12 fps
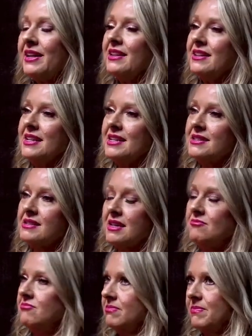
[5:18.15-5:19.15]
And he
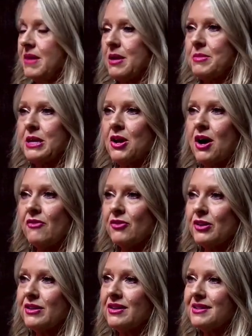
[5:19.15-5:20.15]
said, Make me an
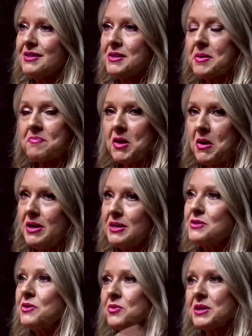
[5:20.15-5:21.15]
offer. And I said, All right.
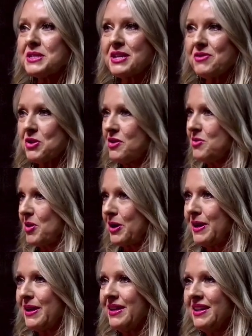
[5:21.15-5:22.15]
So it wasn't even on the
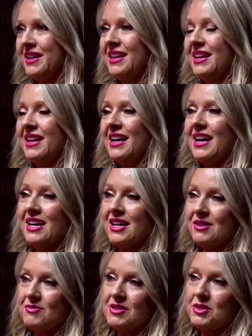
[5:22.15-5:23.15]
market.
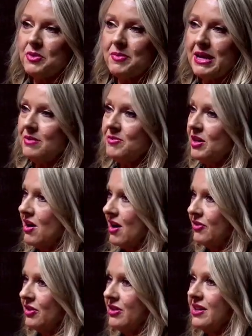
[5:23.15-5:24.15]
Um, so we made him an
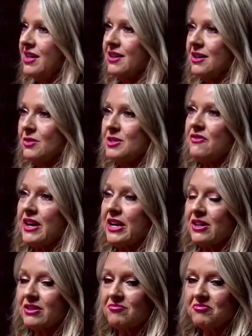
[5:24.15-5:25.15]
offer that I thought was
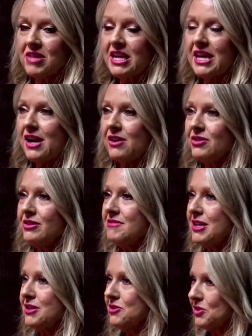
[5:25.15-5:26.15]
fair. He countered,
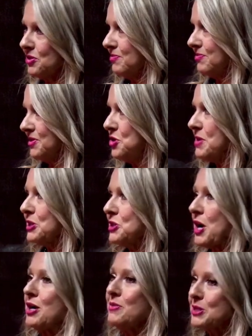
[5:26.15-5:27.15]
not a little too much
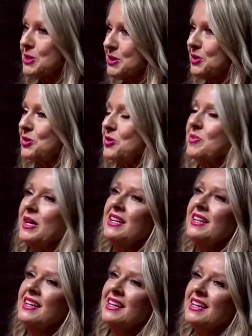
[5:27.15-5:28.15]
higher, but just a little
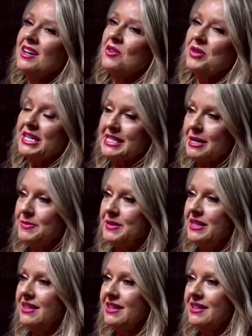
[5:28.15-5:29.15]
bit we
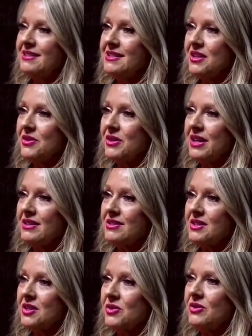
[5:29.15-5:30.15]
accepted. And so, yeah,
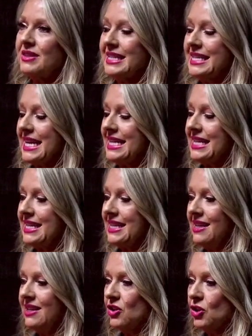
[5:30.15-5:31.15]
so the day that
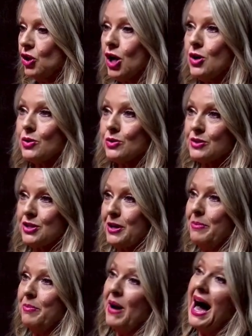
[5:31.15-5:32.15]
he closed
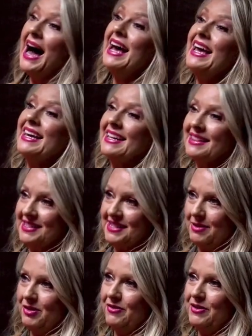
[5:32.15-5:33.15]
on buying the
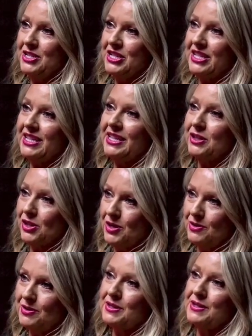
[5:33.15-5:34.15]
subdivision, he
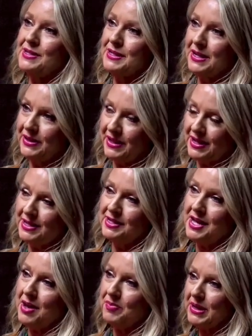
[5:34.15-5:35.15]
closed on selling us
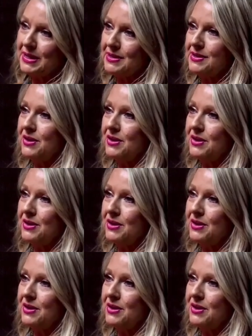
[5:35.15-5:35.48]
that piece.